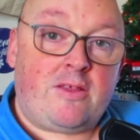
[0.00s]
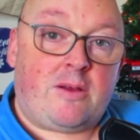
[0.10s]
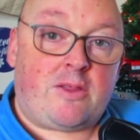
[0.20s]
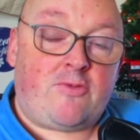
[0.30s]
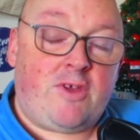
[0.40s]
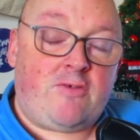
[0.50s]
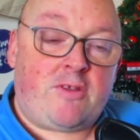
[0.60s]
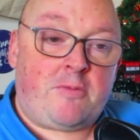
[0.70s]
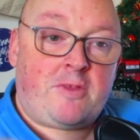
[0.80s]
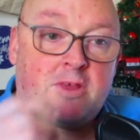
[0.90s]
So I had 3
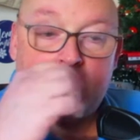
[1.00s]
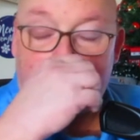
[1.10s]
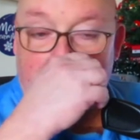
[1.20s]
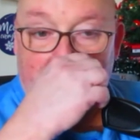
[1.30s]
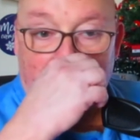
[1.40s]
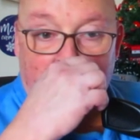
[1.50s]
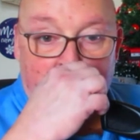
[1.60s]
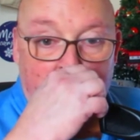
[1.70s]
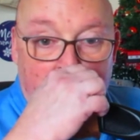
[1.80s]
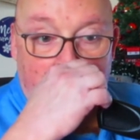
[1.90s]
Christmases every
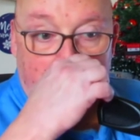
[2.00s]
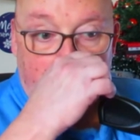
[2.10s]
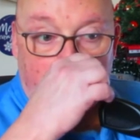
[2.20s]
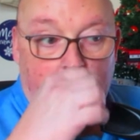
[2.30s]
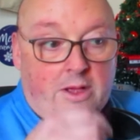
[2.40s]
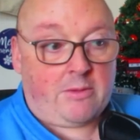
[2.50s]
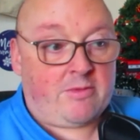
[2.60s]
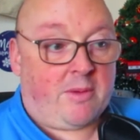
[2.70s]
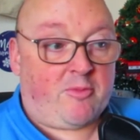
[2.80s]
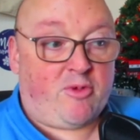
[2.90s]
year,
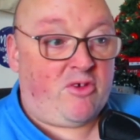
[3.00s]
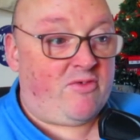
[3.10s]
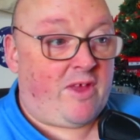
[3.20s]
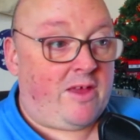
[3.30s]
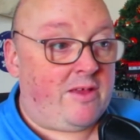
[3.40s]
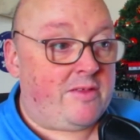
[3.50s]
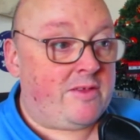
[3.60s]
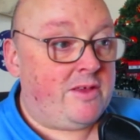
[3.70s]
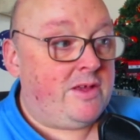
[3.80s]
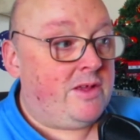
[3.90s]
same as
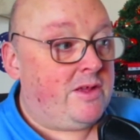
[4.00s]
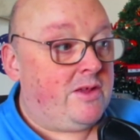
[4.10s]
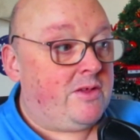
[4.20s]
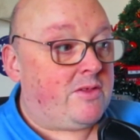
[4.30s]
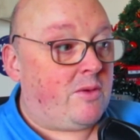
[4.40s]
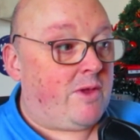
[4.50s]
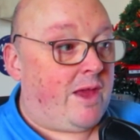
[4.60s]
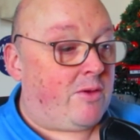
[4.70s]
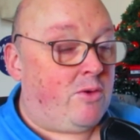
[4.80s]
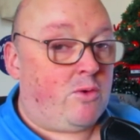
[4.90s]
birthdays. So
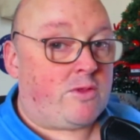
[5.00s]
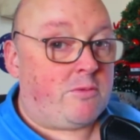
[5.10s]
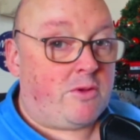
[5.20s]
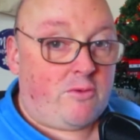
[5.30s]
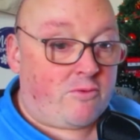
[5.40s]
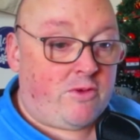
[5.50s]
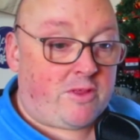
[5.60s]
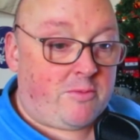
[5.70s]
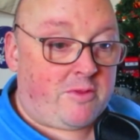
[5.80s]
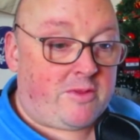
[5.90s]
yeah, of course I'm going to love
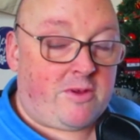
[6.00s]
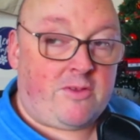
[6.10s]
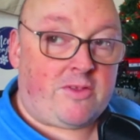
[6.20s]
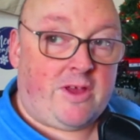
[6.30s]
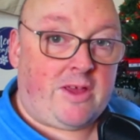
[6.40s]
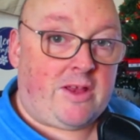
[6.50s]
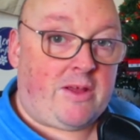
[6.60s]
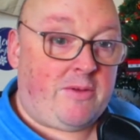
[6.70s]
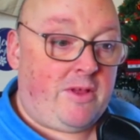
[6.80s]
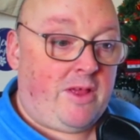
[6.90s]
Christmas, aren't I? You
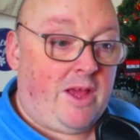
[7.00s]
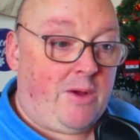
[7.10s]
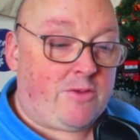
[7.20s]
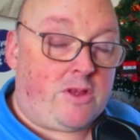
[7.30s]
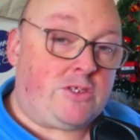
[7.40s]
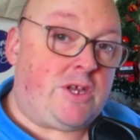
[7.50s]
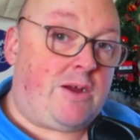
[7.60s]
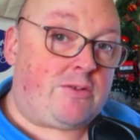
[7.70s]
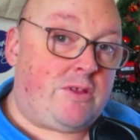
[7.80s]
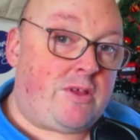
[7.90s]
know, I was the only
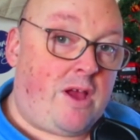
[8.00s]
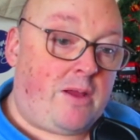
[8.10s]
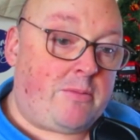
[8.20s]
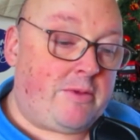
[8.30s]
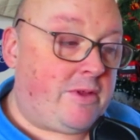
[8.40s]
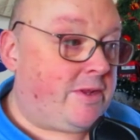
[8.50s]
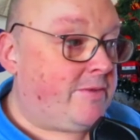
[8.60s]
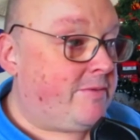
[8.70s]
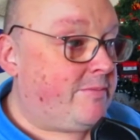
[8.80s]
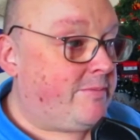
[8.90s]
child at the time, you
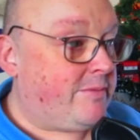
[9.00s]
know.